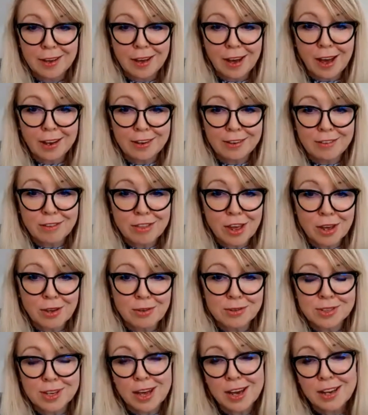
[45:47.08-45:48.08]
And
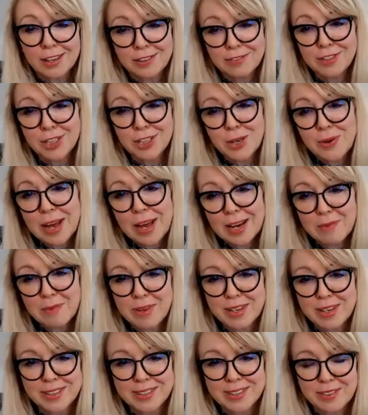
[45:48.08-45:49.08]
those kind of two
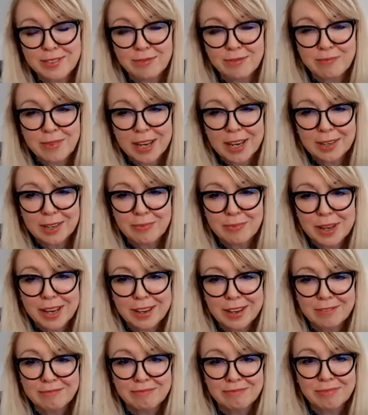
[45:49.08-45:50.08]
elements have made
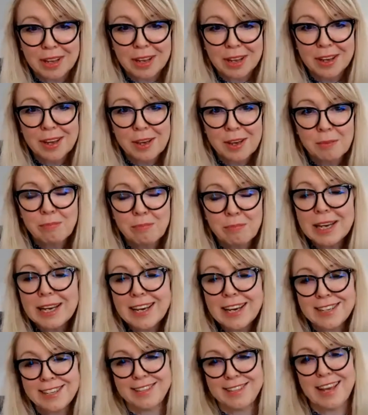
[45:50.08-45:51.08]
me be
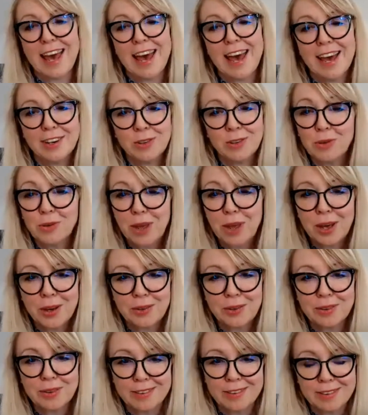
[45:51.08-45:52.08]
less scared,
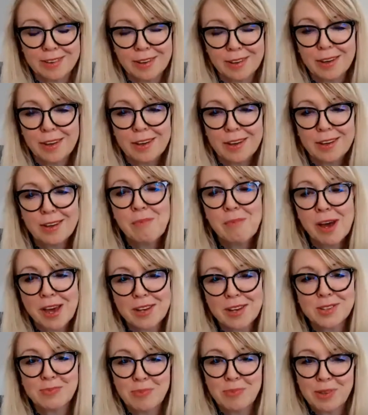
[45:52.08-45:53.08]
although my
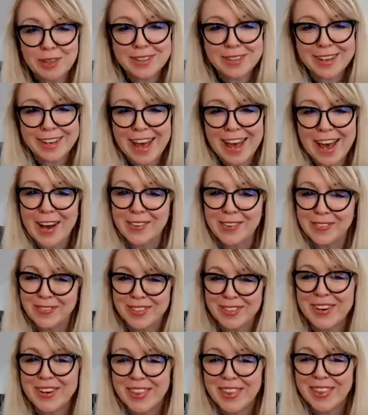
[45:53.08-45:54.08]
husband
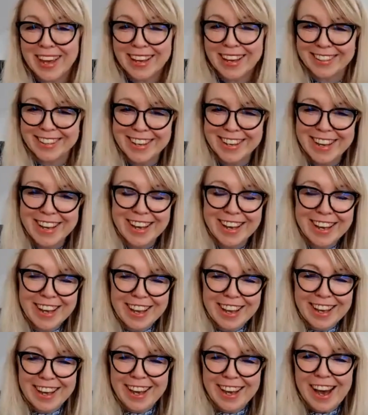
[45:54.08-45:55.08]
helps on that,
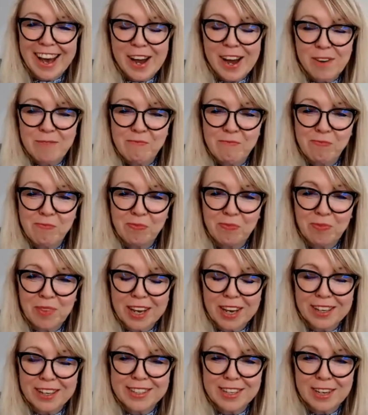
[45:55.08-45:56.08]

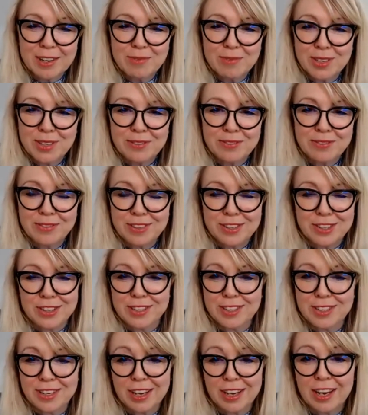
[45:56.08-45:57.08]
in terms of
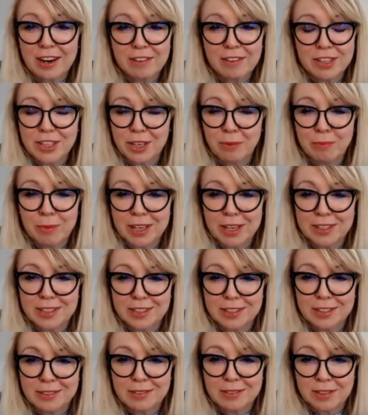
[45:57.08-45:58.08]
just encouraging me to
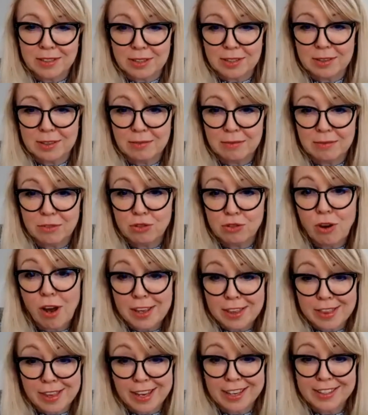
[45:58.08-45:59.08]
just try
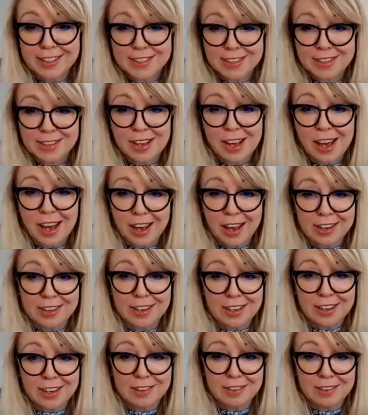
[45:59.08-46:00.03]
things. And